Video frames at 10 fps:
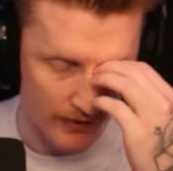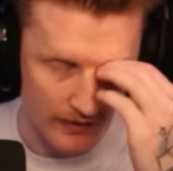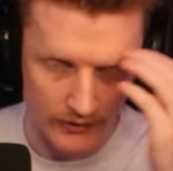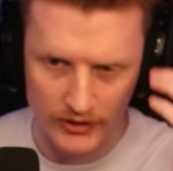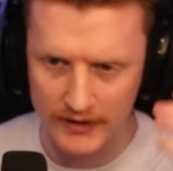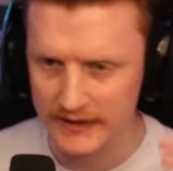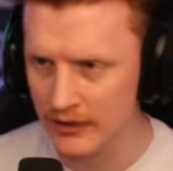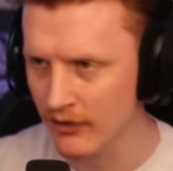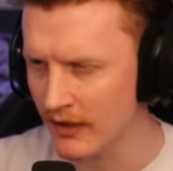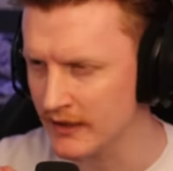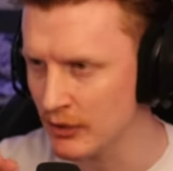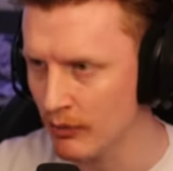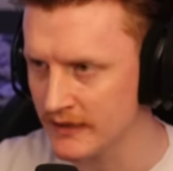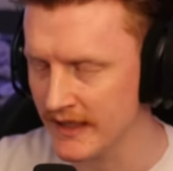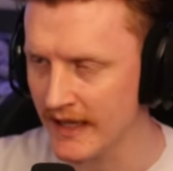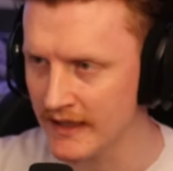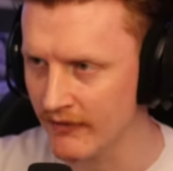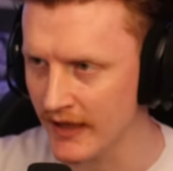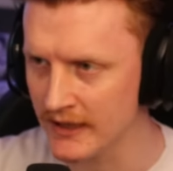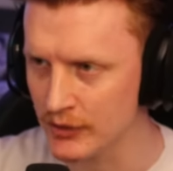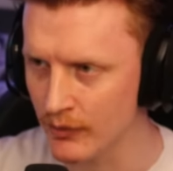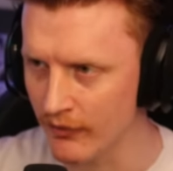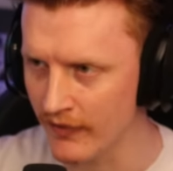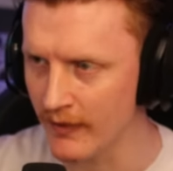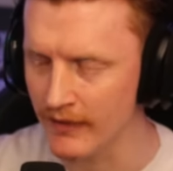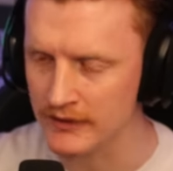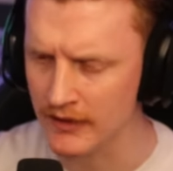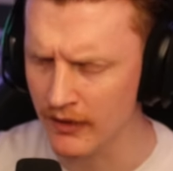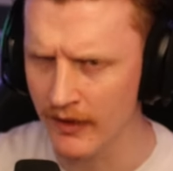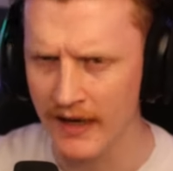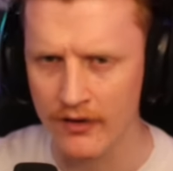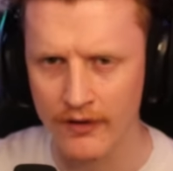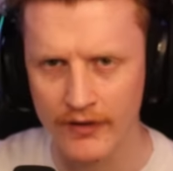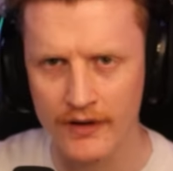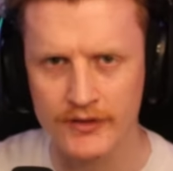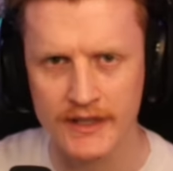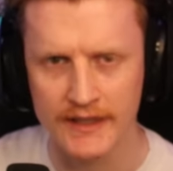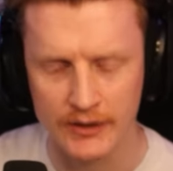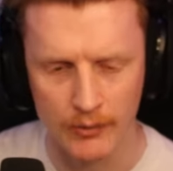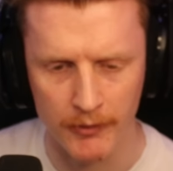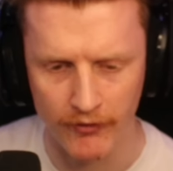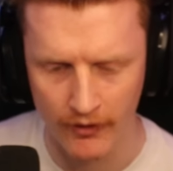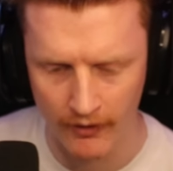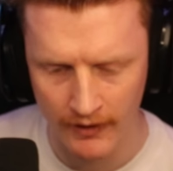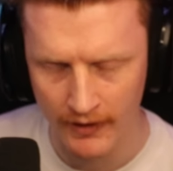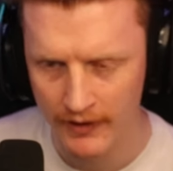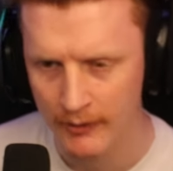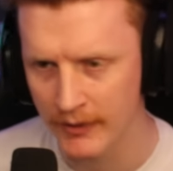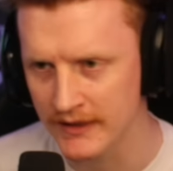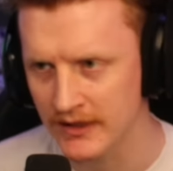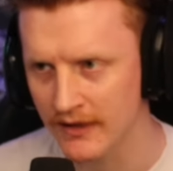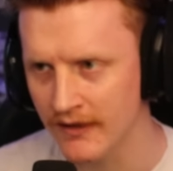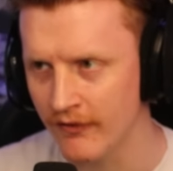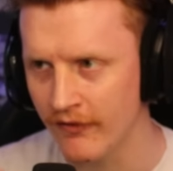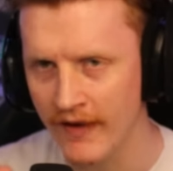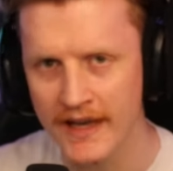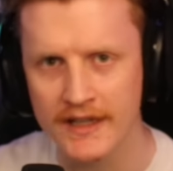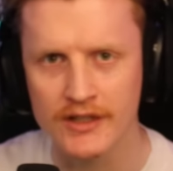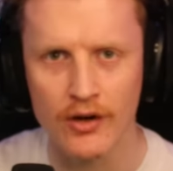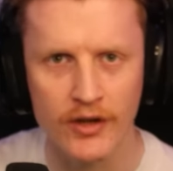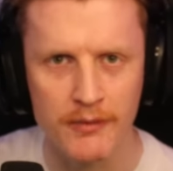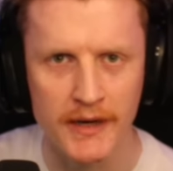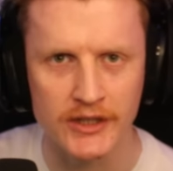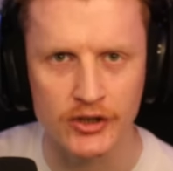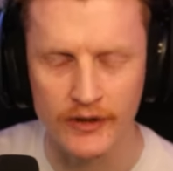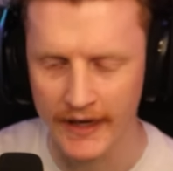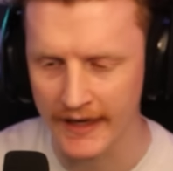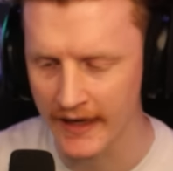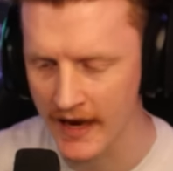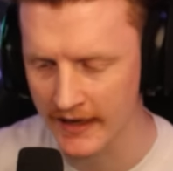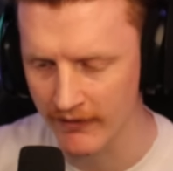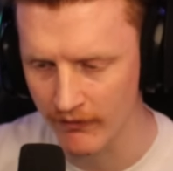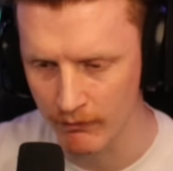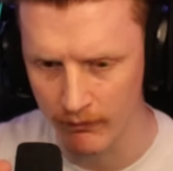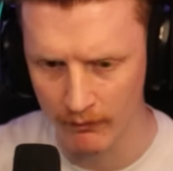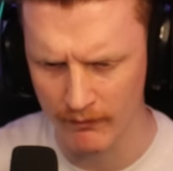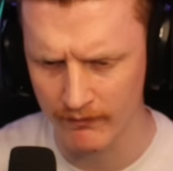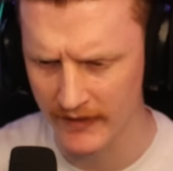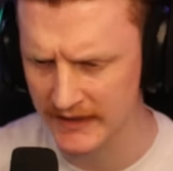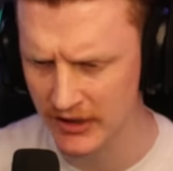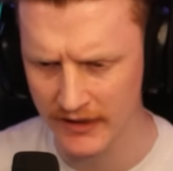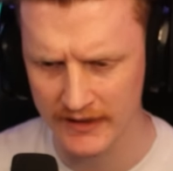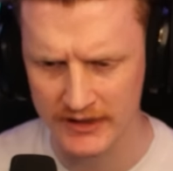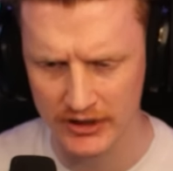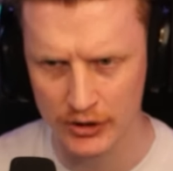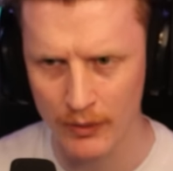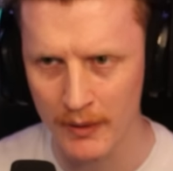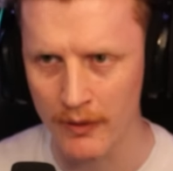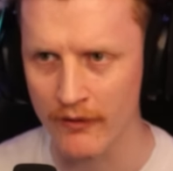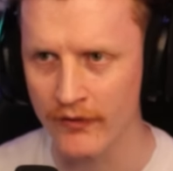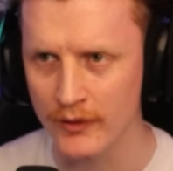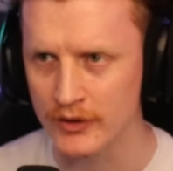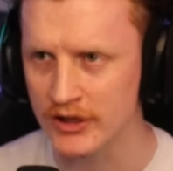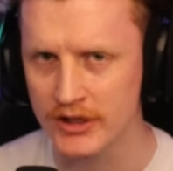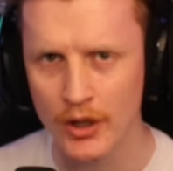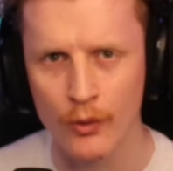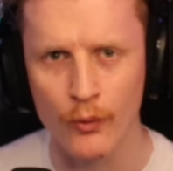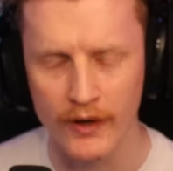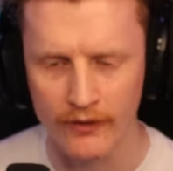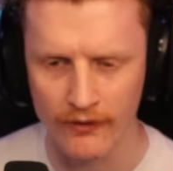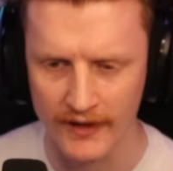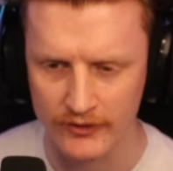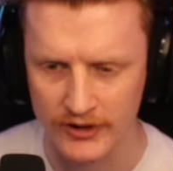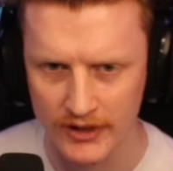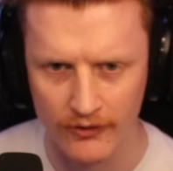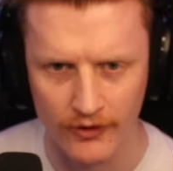It was only until, like, towards the end of the actual film that I was like, oh, hang on, I think I've seen this one before. But it's like a fake documentary, and it's done in such a way where it feels so real, and it was so